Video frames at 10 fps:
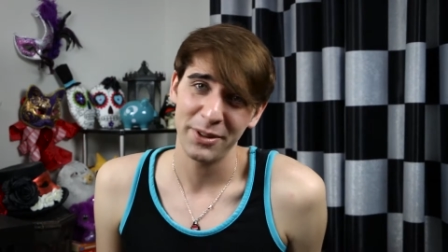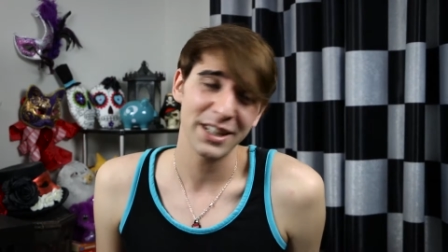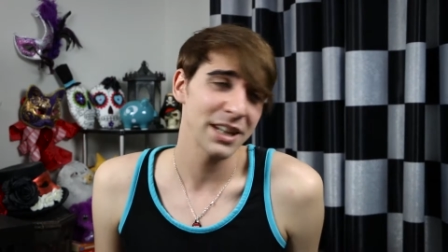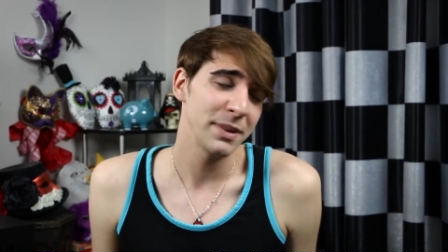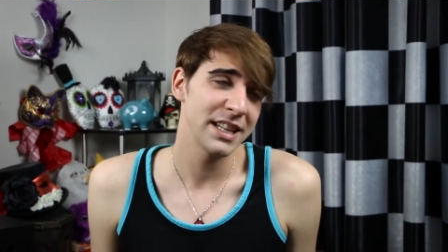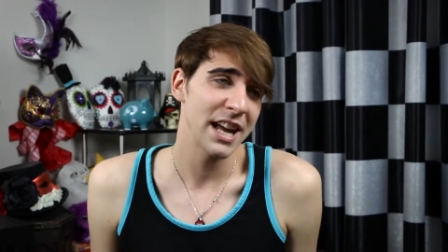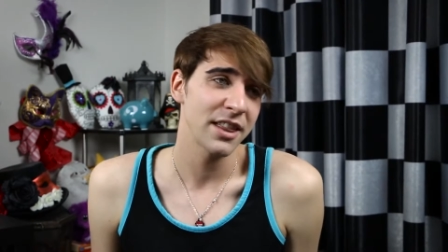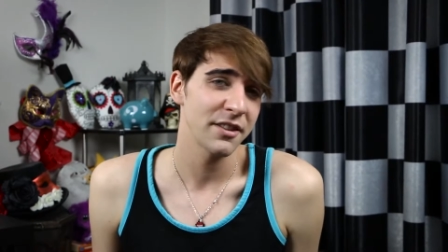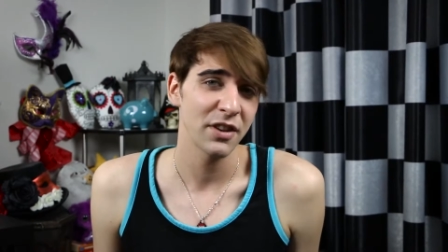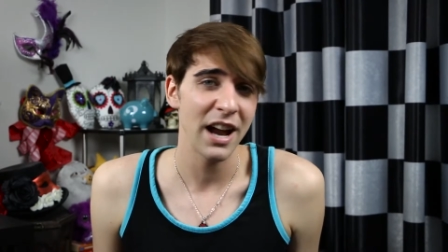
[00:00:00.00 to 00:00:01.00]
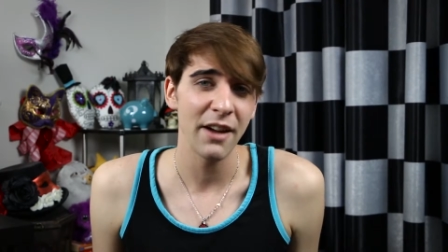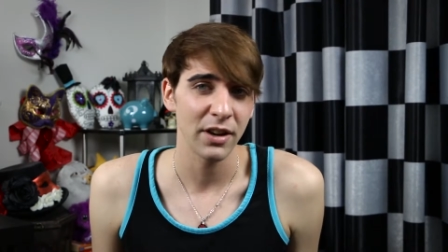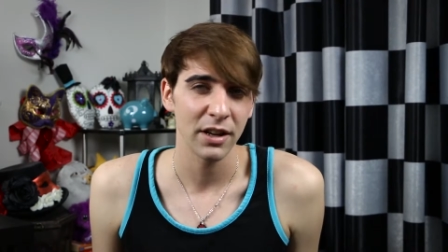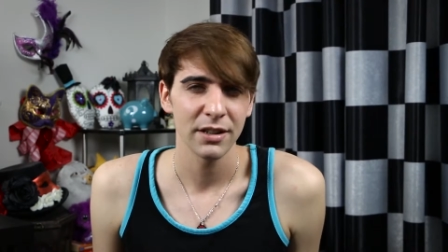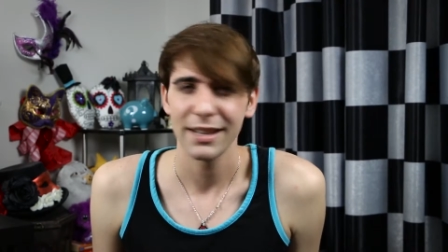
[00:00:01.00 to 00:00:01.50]
They're gonna be together
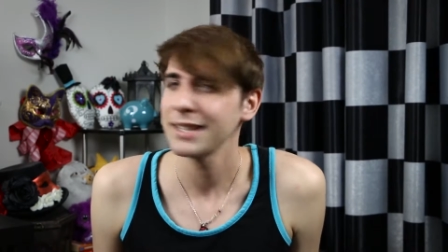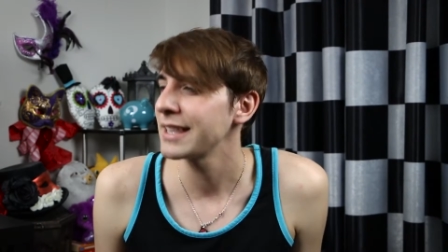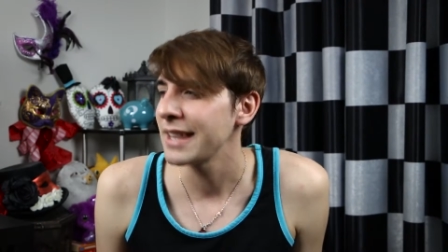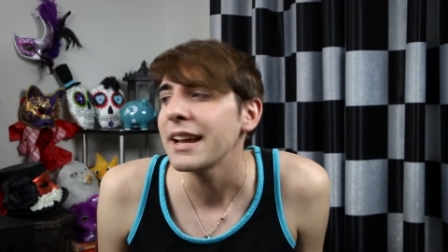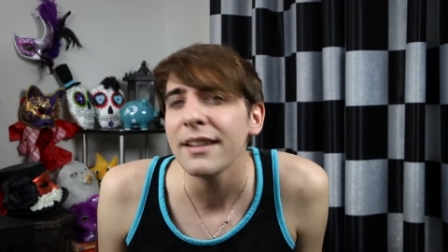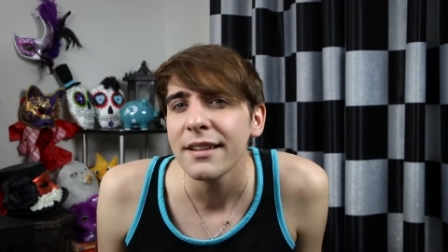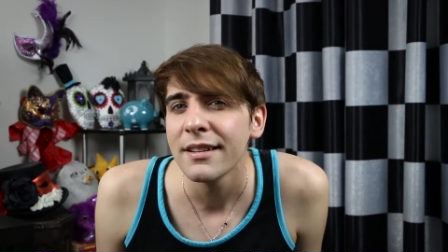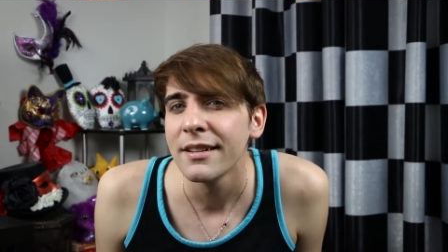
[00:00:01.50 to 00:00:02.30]
forever. That's a thing.